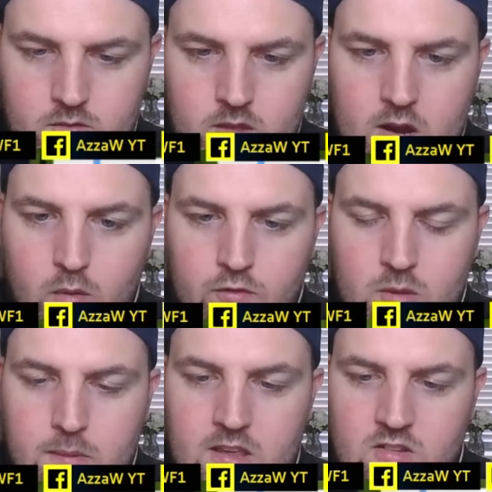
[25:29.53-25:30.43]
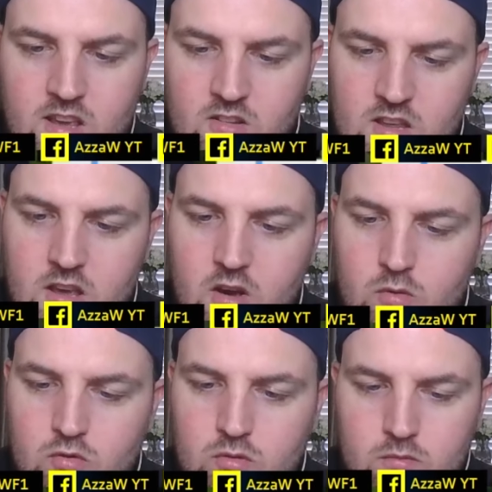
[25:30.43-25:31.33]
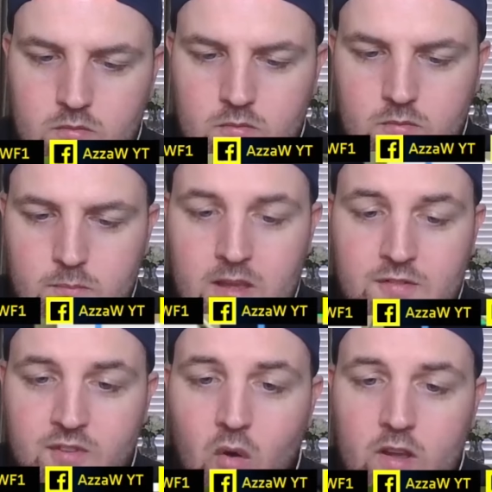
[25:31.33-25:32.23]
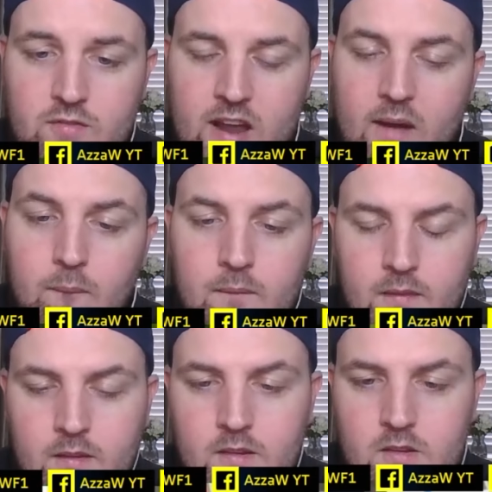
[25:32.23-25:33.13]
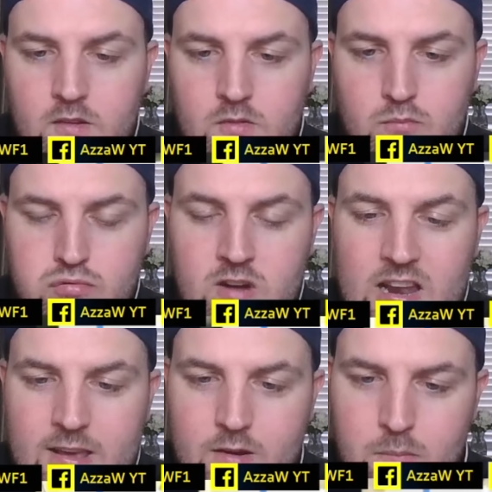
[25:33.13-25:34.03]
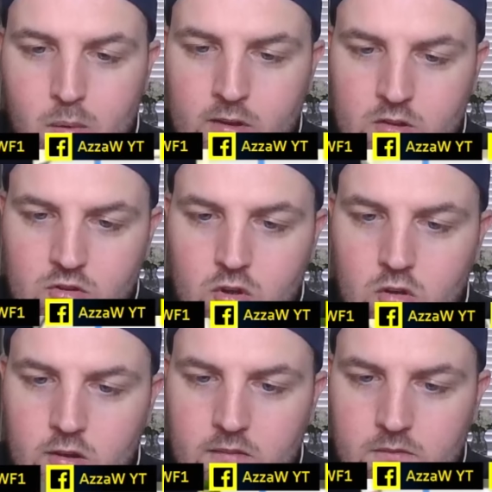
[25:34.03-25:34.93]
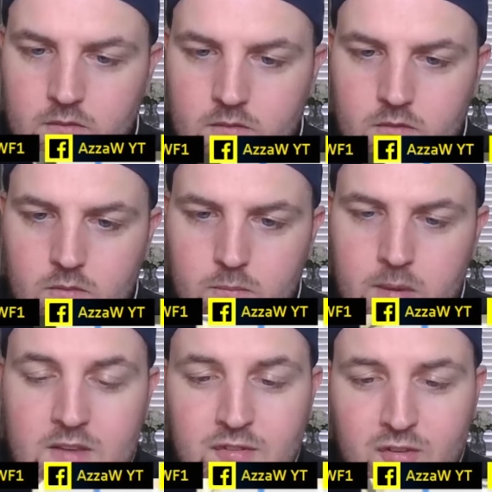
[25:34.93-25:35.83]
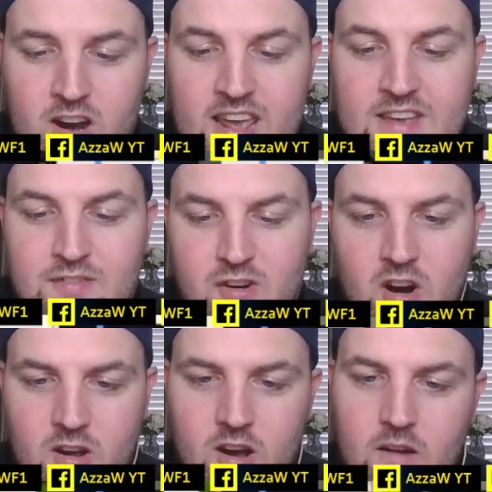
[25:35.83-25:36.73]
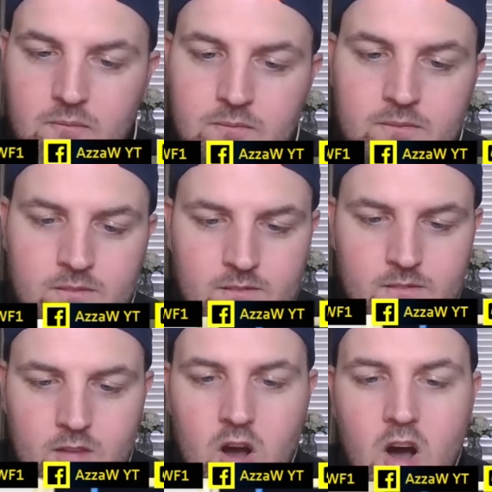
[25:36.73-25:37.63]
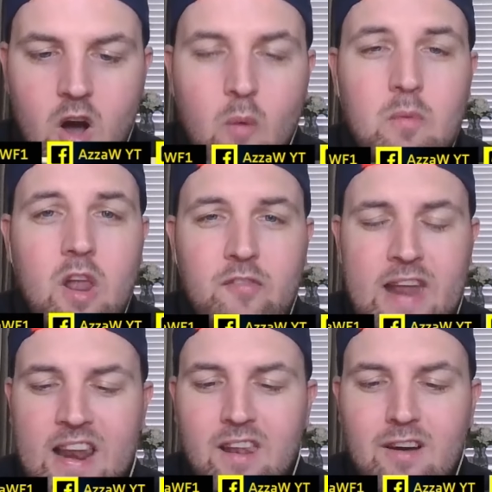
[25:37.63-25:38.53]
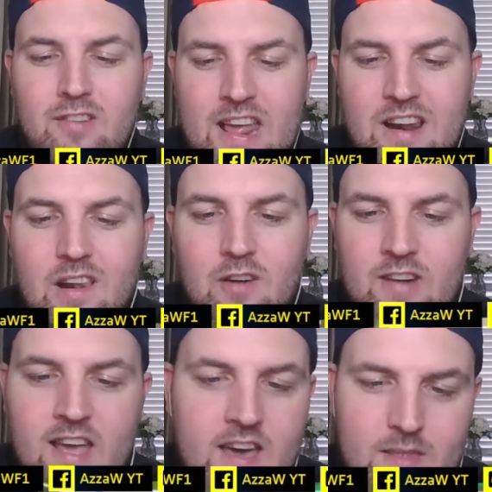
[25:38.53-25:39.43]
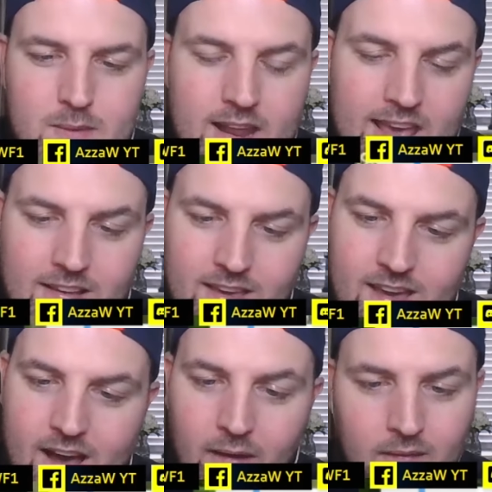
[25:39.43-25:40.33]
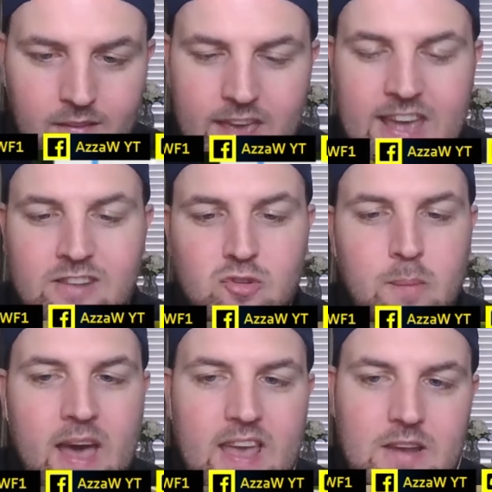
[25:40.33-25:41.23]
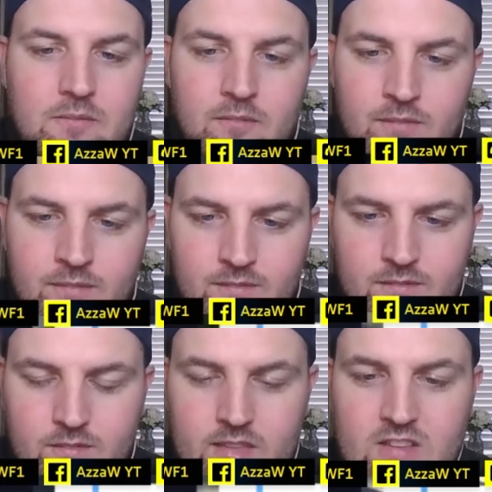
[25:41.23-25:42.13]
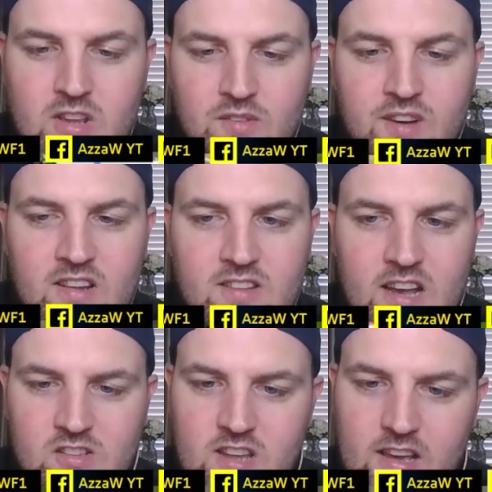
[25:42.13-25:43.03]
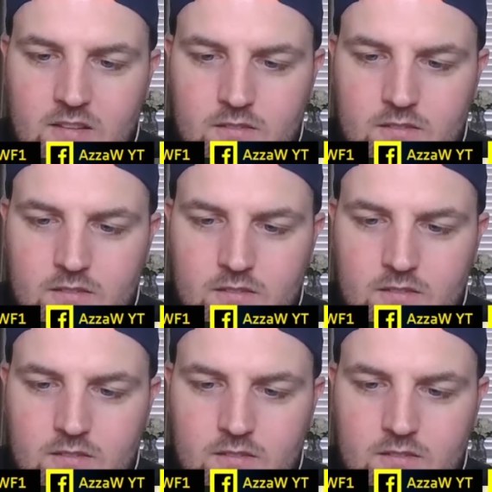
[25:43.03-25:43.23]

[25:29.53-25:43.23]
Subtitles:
And up to P6 he goes. P5 now. Brilliant point scoring. P3 for Ocon. Oh, I'm loving it at the minute here. In Spain. This is fantastic.